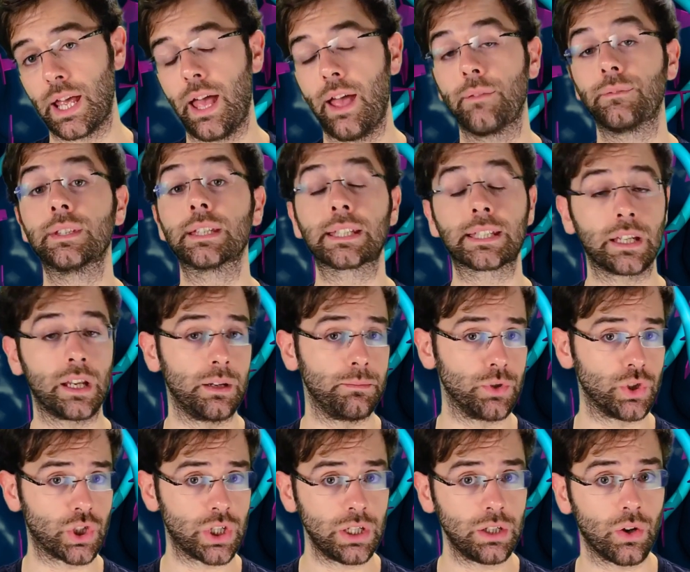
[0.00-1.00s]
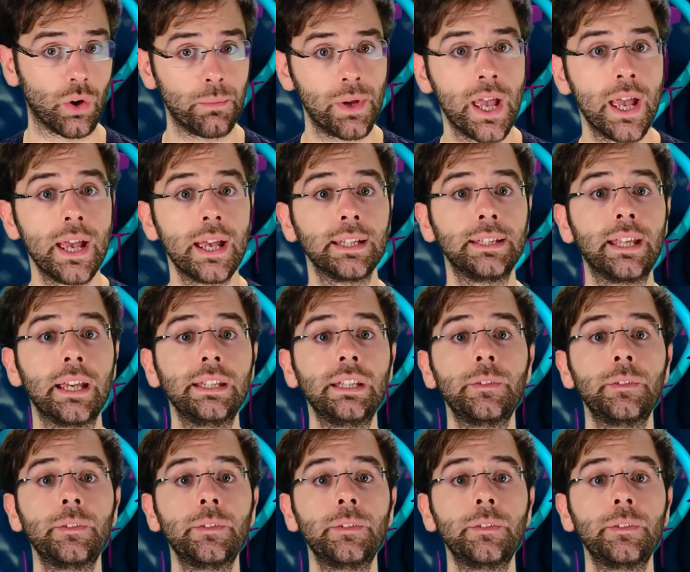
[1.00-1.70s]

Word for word: have the same genome, they